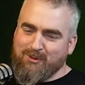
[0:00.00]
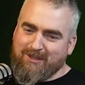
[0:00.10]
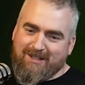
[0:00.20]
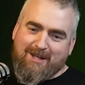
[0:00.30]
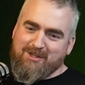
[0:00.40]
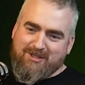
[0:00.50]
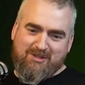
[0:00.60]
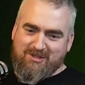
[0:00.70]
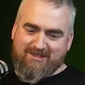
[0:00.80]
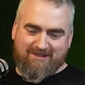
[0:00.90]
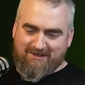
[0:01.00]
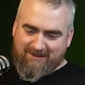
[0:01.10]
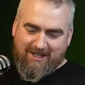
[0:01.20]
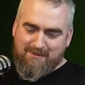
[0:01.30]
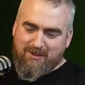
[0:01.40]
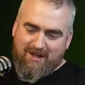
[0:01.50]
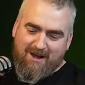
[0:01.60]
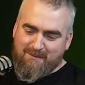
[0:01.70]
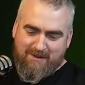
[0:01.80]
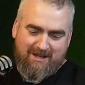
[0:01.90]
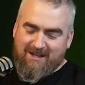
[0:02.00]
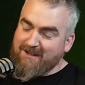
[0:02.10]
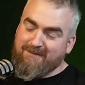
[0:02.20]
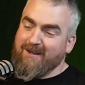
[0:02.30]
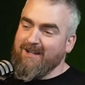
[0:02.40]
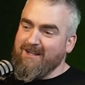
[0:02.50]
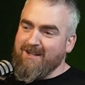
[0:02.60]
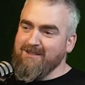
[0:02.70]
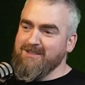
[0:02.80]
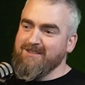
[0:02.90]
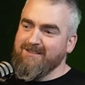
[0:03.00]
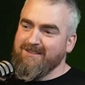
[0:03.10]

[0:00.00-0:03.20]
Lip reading: So you literally just came out of the army and then fell into this?